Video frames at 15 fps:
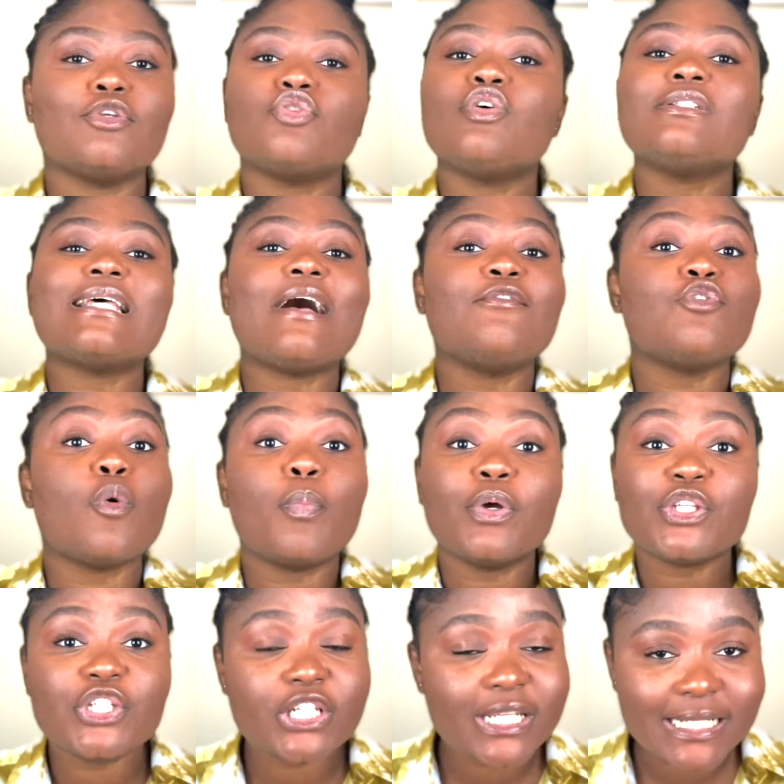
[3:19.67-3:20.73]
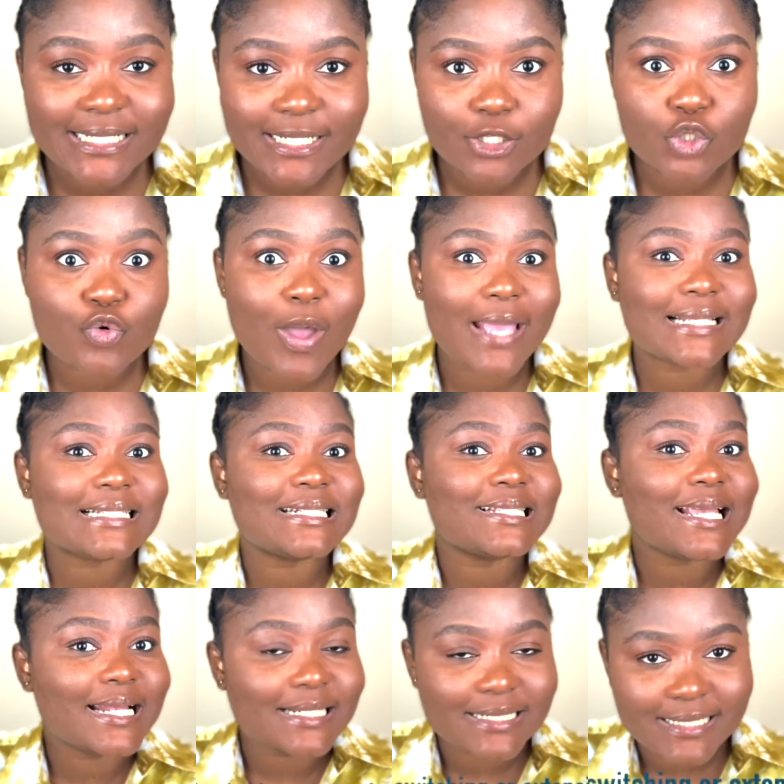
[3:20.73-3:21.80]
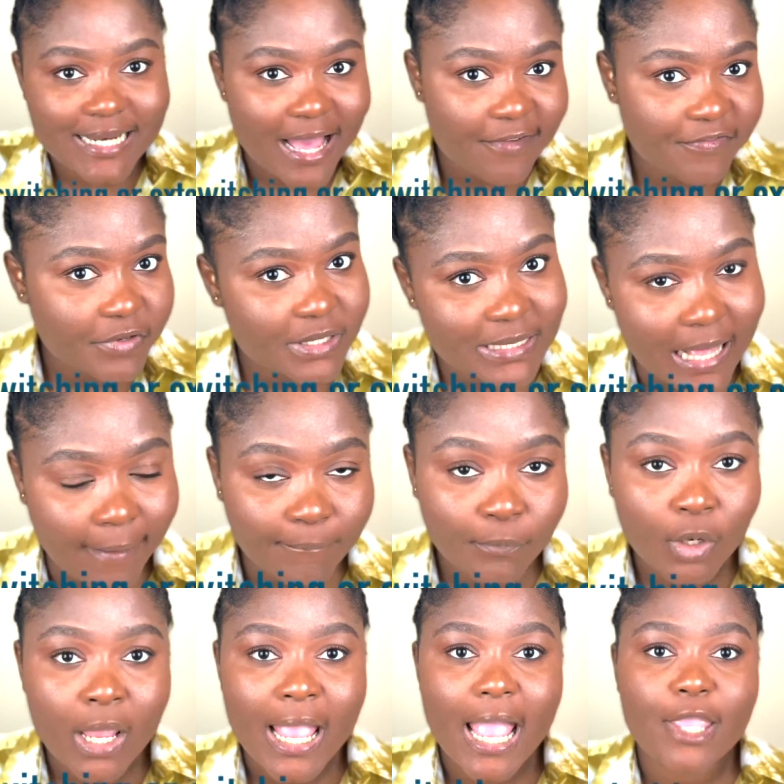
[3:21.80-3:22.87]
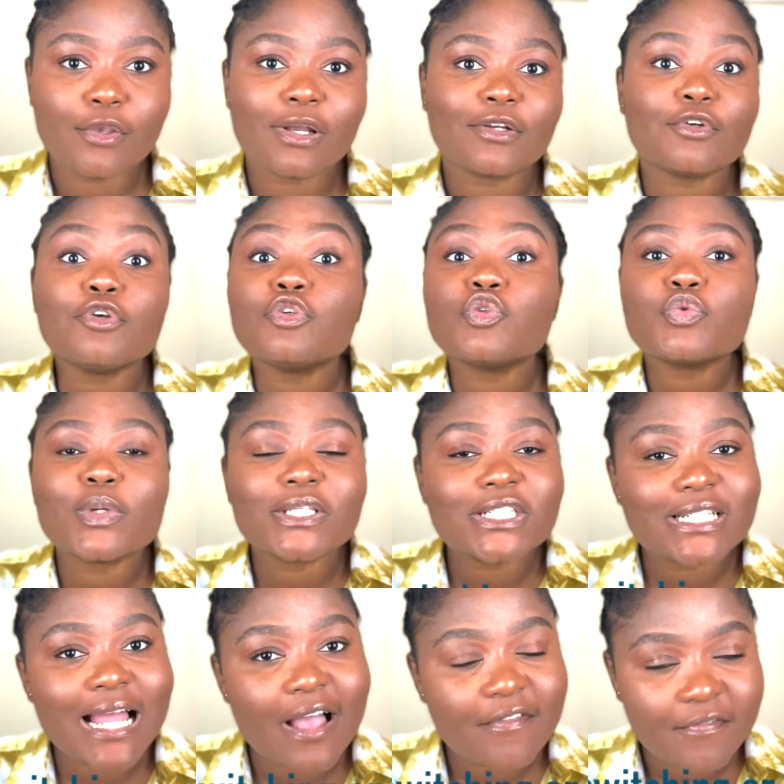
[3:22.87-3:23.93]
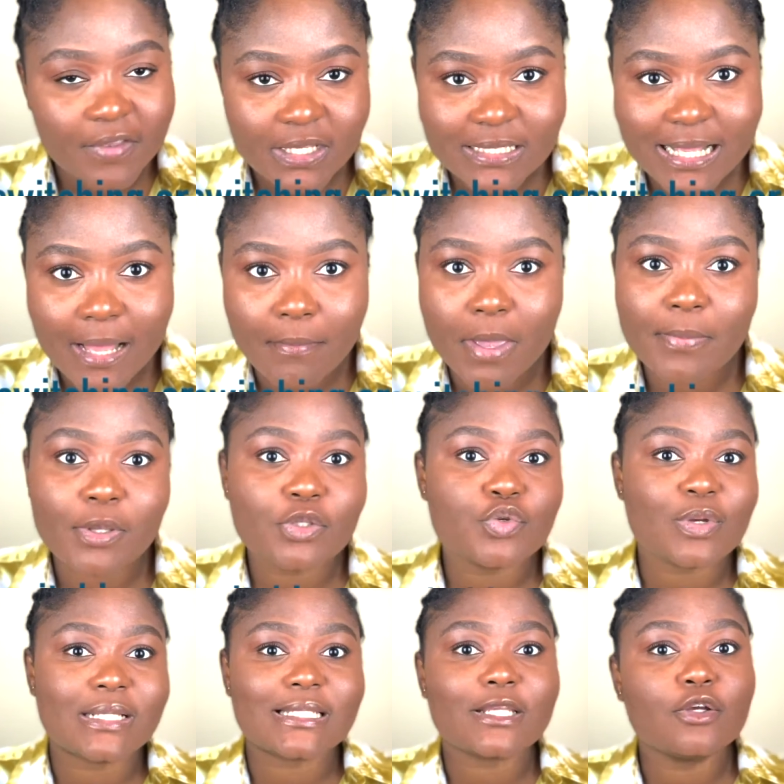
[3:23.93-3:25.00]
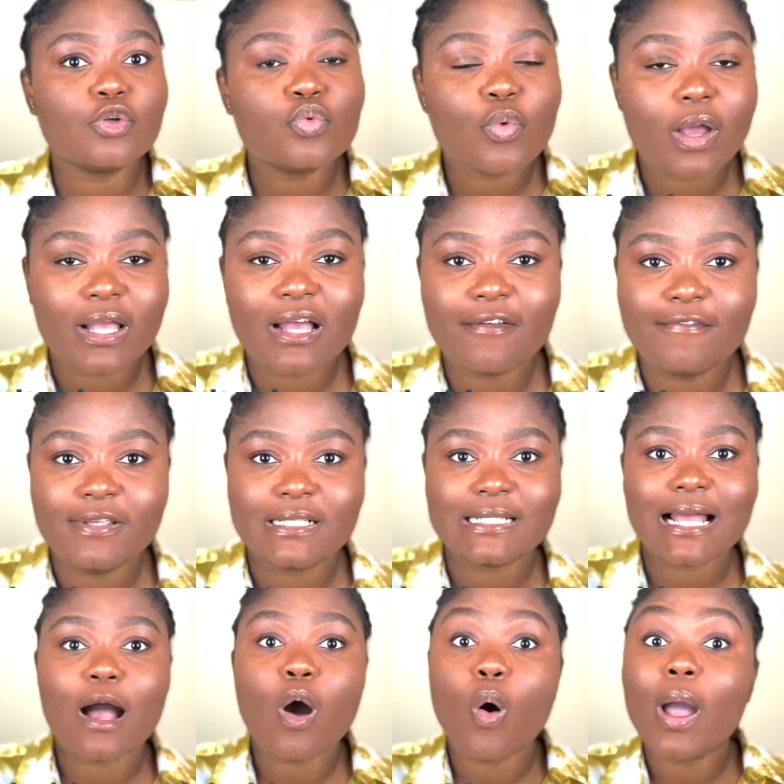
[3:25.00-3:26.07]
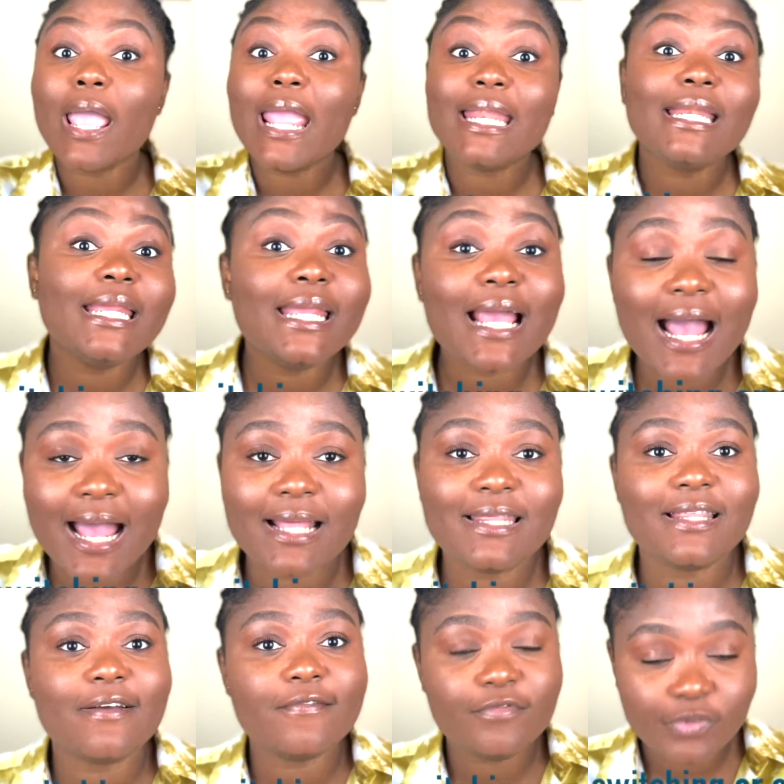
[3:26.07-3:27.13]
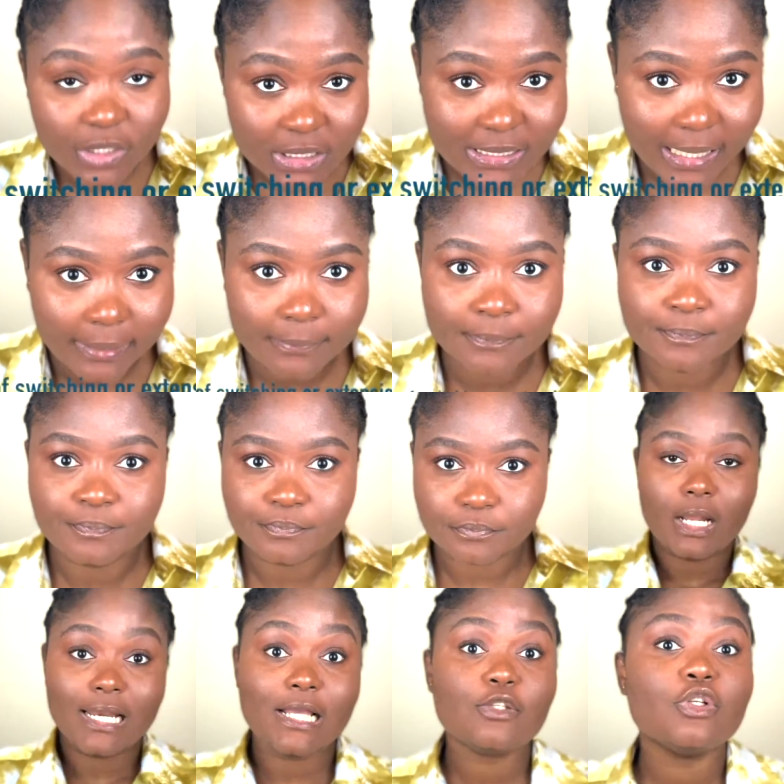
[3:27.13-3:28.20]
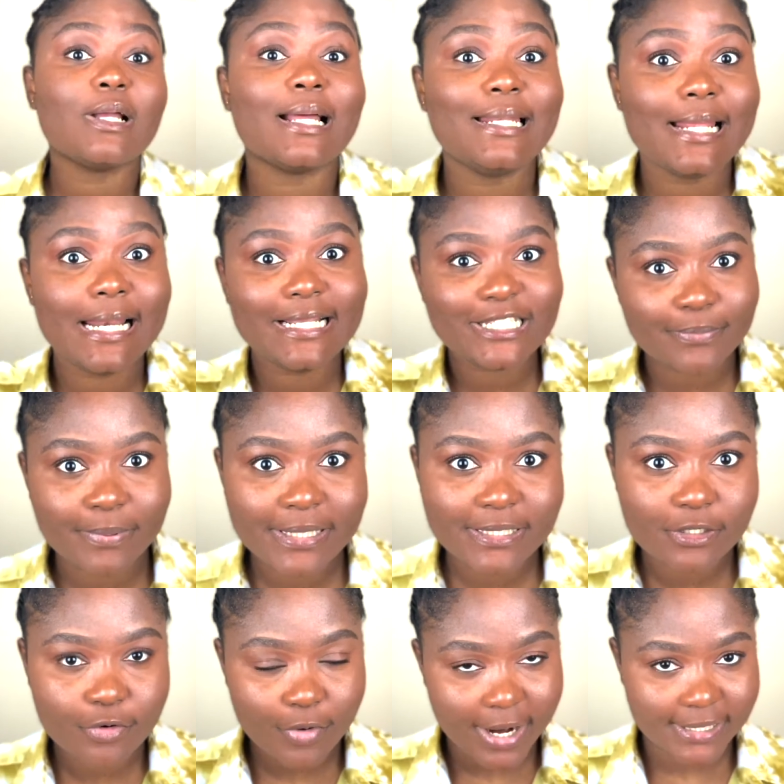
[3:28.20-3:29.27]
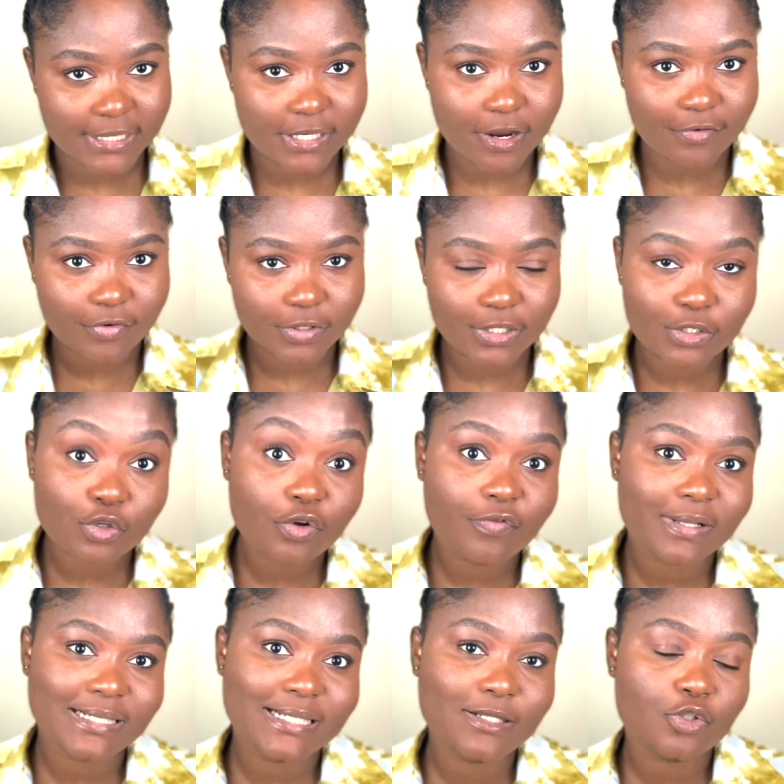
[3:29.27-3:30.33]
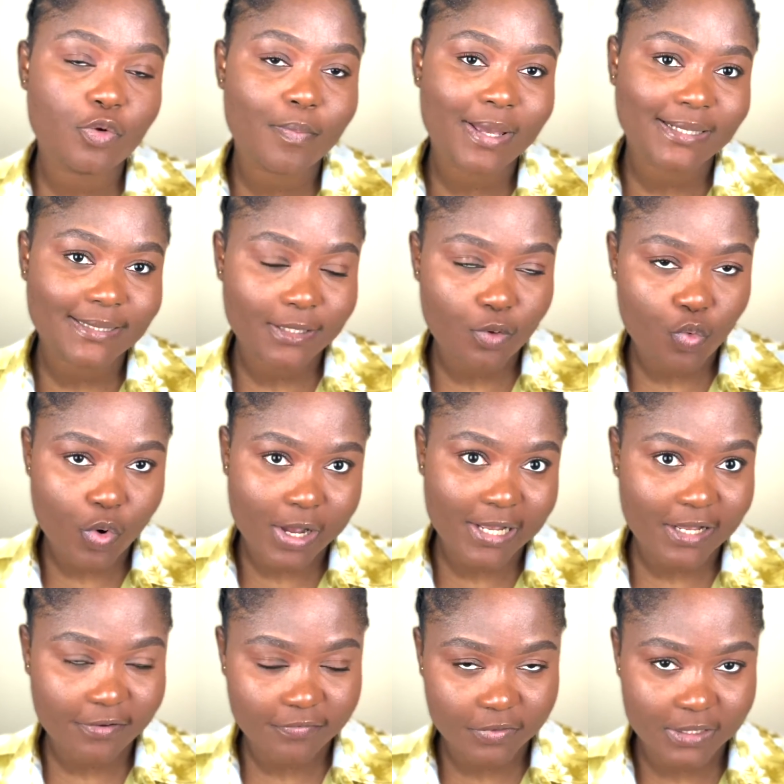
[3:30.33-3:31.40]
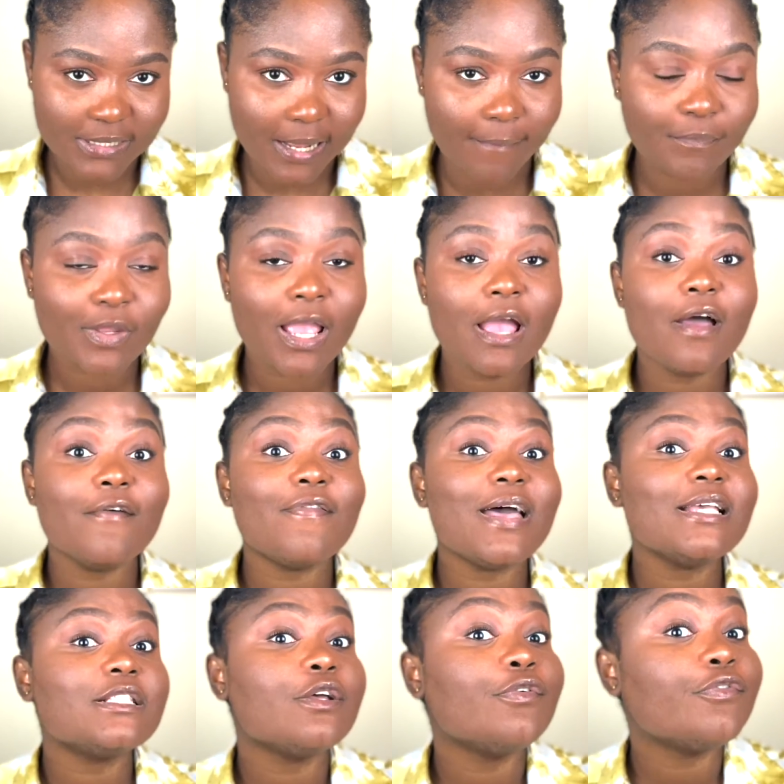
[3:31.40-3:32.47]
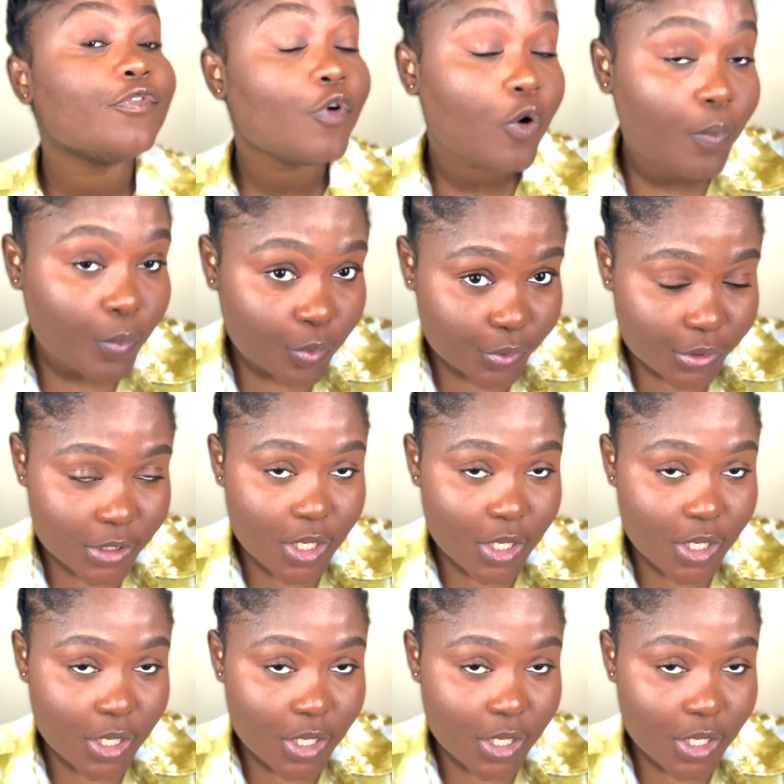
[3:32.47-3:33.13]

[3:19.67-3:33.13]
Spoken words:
don't have the opportunity to extend that visa, and you cannot switch that visa maybe to a skilled worker visa or any other visa. Let's look at the eligibility criteria for this overseas domestic worker visa. First and foremost,